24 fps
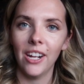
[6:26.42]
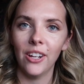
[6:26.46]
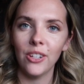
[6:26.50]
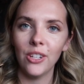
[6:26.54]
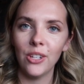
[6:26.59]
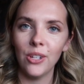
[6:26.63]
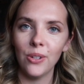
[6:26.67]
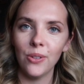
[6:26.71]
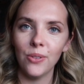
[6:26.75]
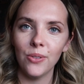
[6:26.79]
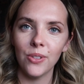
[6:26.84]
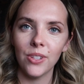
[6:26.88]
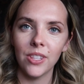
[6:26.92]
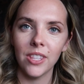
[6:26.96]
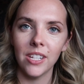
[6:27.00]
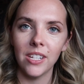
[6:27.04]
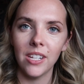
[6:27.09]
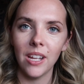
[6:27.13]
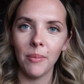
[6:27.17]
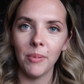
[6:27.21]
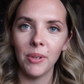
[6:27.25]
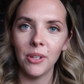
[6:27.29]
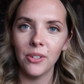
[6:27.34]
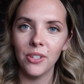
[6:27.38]
I'll use the
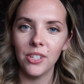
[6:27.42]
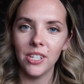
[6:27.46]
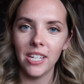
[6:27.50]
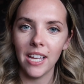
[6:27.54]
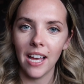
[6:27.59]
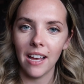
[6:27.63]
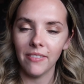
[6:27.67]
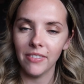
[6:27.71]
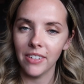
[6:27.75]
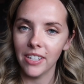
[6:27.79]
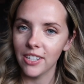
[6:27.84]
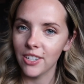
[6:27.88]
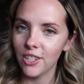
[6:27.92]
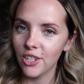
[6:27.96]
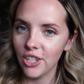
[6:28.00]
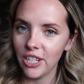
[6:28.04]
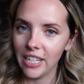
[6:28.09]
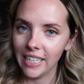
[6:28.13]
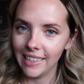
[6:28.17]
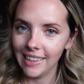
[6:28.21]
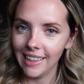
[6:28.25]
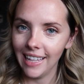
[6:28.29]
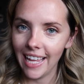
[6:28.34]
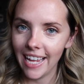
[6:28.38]
WTF in
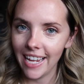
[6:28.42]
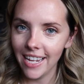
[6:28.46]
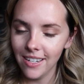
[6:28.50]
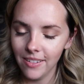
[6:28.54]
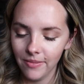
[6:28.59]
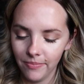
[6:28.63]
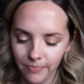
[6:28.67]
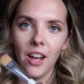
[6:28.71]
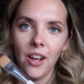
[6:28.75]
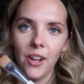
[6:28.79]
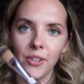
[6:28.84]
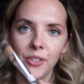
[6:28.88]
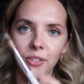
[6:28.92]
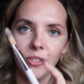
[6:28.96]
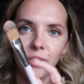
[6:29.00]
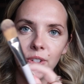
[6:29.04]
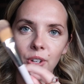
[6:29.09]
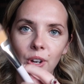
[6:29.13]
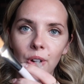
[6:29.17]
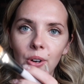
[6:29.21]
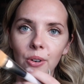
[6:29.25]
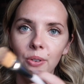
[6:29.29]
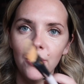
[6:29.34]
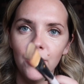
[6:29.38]
shade light. I'll
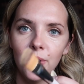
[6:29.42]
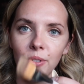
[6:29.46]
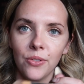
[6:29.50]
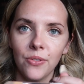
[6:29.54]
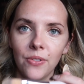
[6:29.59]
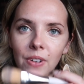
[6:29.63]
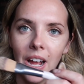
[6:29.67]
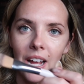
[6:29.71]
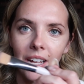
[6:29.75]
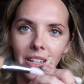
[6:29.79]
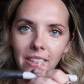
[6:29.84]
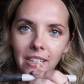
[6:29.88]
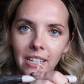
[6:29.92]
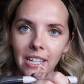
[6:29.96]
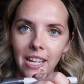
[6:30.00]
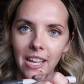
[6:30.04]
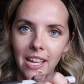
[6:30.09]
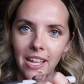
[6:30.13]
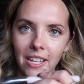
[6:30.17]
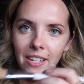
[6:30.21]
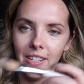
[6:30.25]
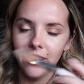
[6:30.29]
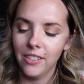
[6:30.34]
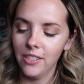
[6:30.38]
go directly
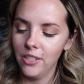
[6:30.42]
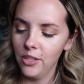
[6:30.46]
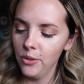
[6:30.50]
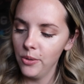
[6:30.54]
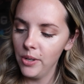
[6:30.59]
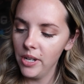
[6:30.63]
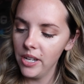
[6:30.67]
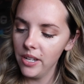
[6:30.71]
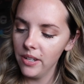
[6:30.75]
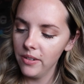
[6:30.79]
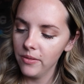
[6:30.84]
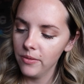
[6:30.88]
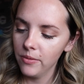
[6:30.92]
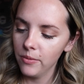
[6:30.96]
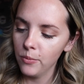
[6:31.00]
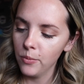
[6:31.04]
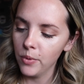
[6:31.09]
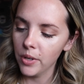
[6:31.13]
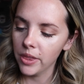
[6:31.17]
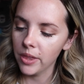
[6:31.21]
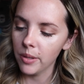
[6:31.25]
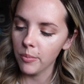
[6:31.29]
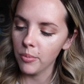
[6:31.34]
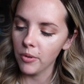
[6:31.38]
into it
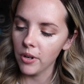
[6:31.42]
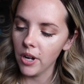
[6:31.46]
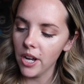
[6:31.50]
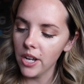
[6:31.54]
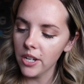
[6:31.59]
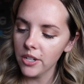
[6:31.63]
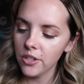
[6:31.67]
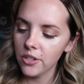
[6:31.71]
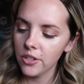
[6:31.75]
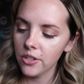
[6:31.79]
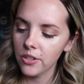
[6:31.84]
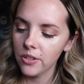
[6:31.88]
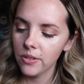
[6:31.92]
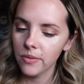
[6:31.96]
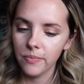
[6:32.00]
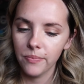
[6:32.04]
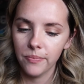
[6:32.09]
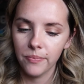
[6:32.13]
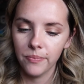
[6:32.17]
with the brush.